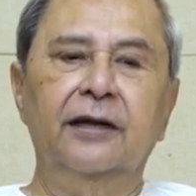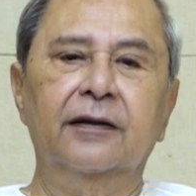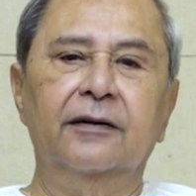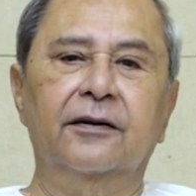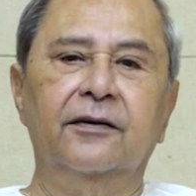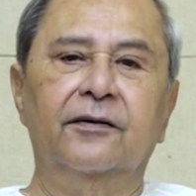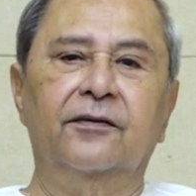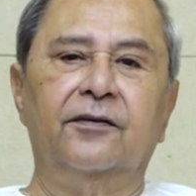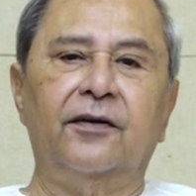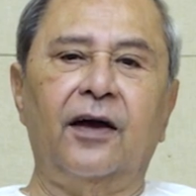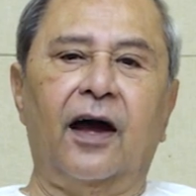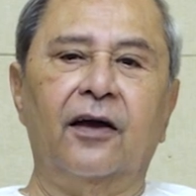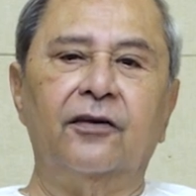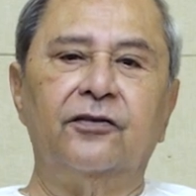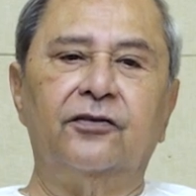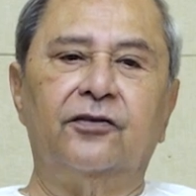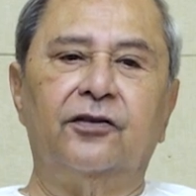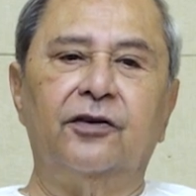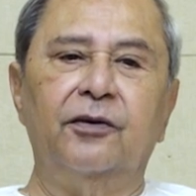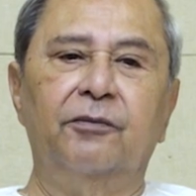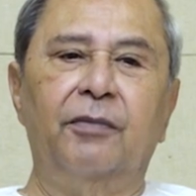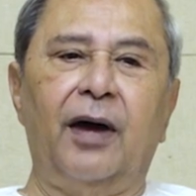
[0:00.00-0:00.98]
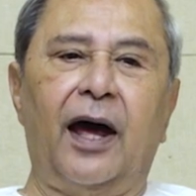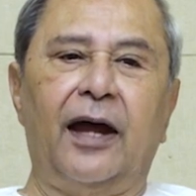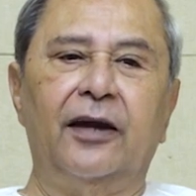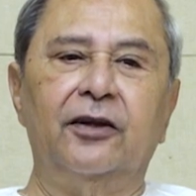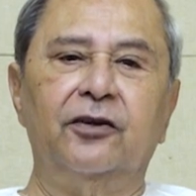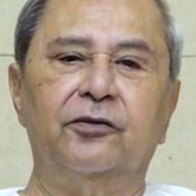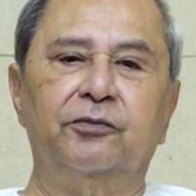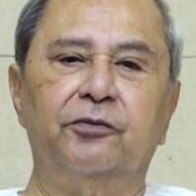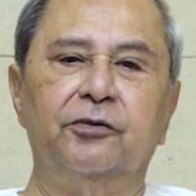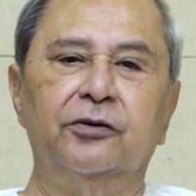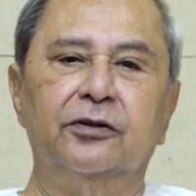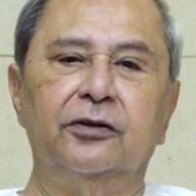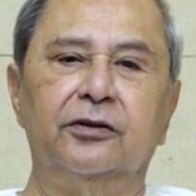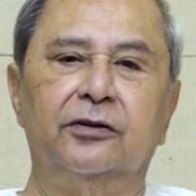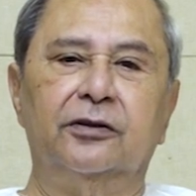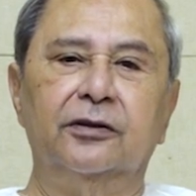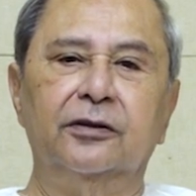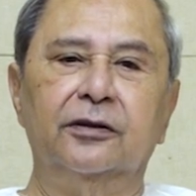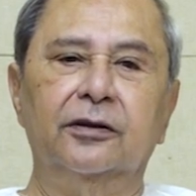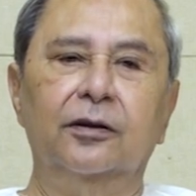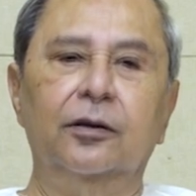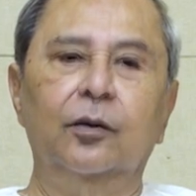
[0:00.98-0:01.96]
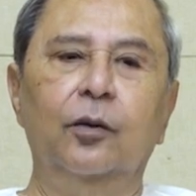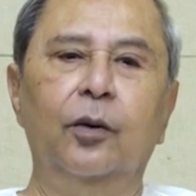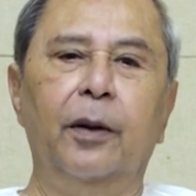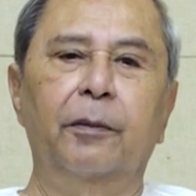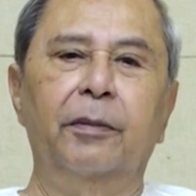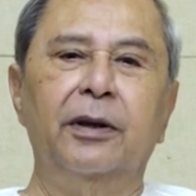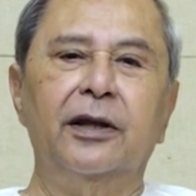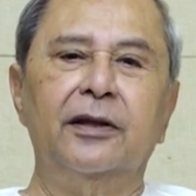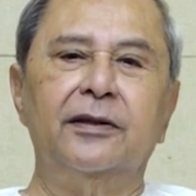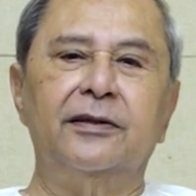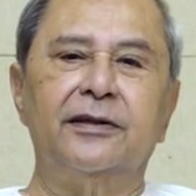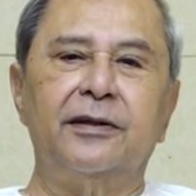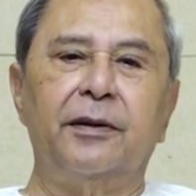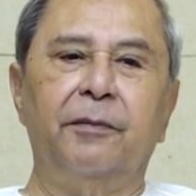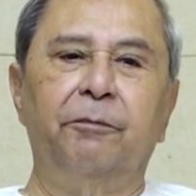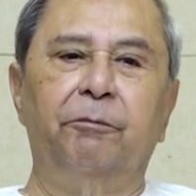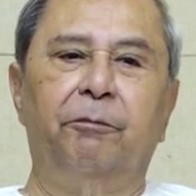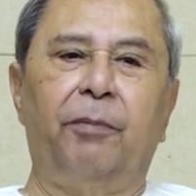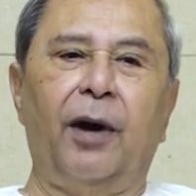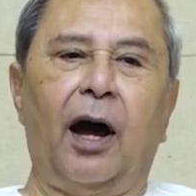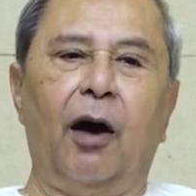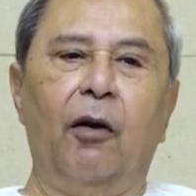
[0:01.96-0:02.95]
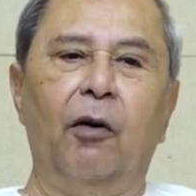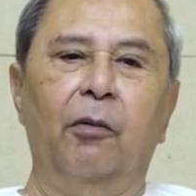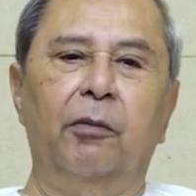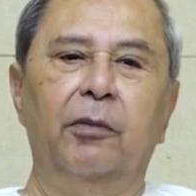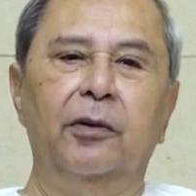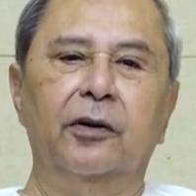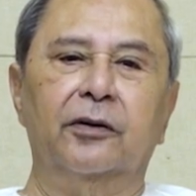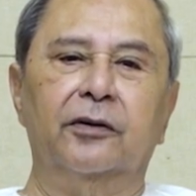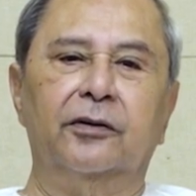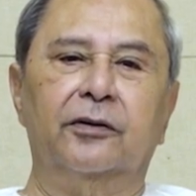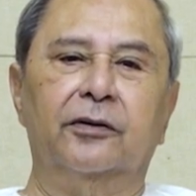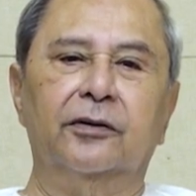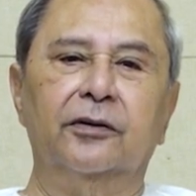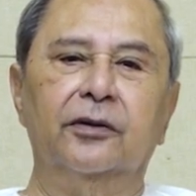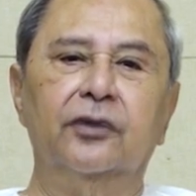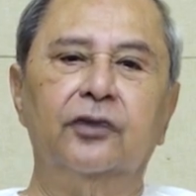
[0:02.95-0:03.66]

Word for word: disaster management, women's empowerment,